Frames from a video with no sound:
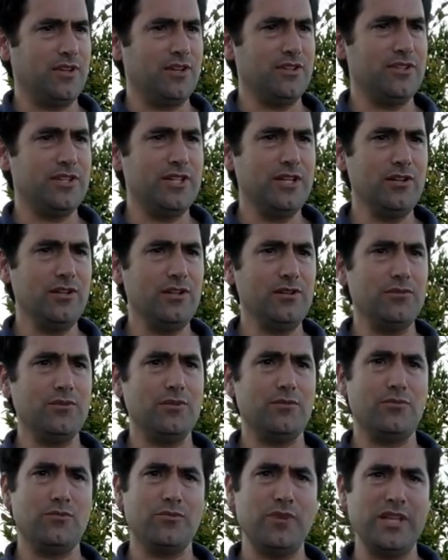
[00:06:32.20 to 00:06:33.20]
Until
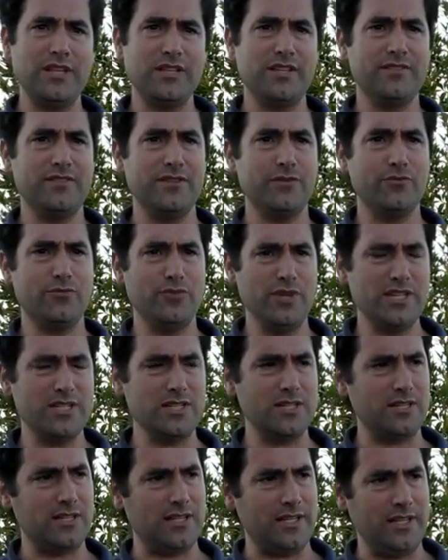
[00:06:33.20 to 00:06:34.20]
relatively
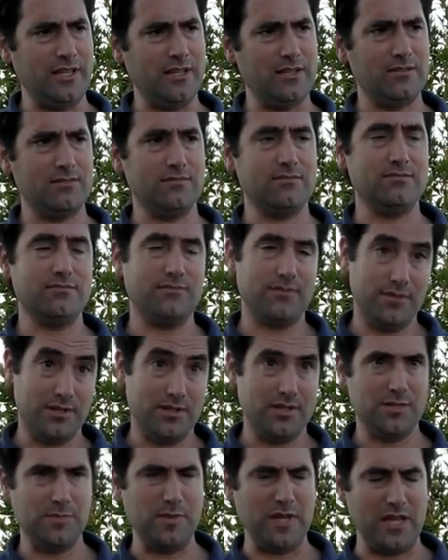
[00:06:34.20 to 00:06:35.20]
recently,
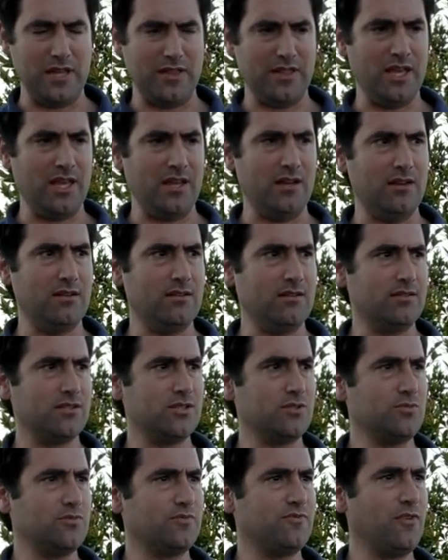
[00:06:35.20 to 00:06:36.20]
speaking then,
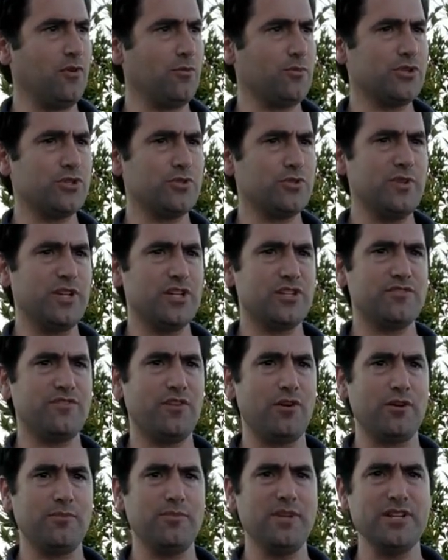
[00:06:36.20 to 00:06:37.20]
former Swedish
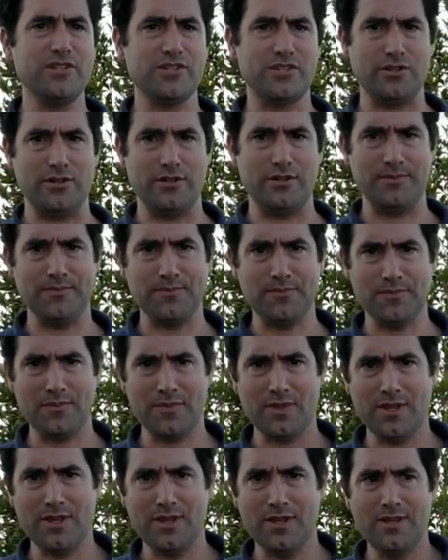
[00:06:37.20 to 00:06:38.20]
foreign minister
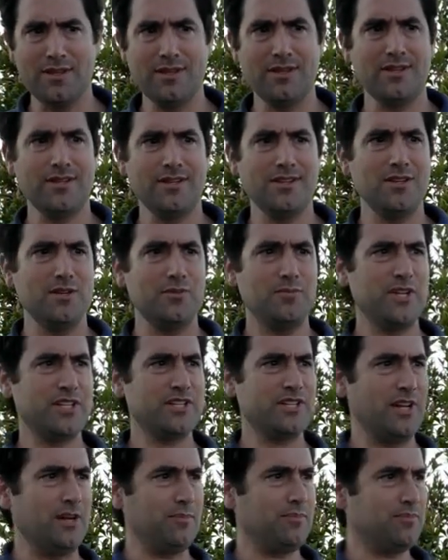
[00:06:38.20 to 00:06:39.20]

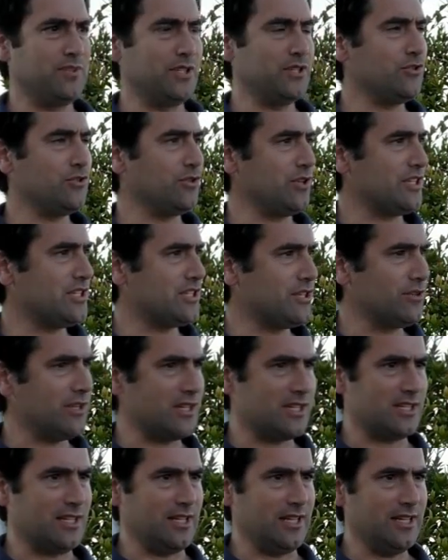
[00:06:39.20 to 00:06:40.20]
picked it up and took it
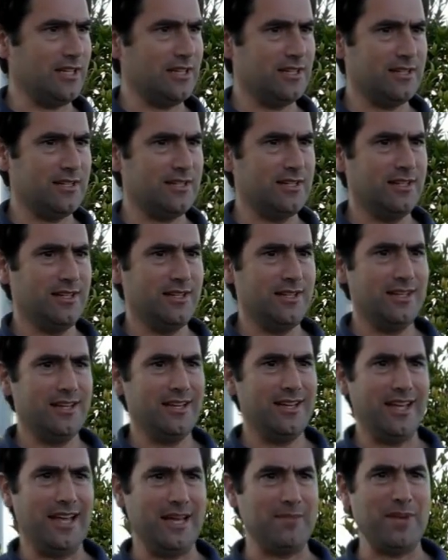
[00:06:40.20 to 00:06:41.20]
seriously,
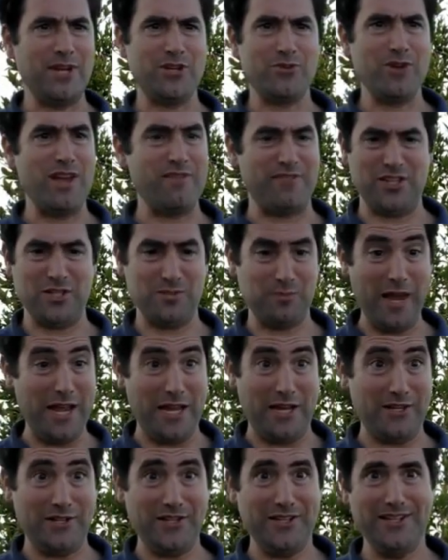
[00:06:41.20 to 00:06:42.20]
and my traffic
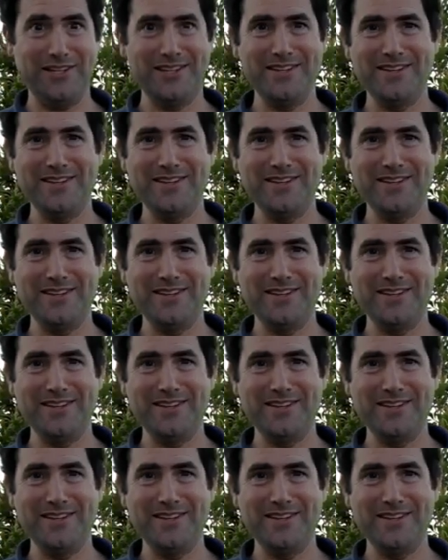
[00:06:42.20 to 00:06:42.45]
spiked.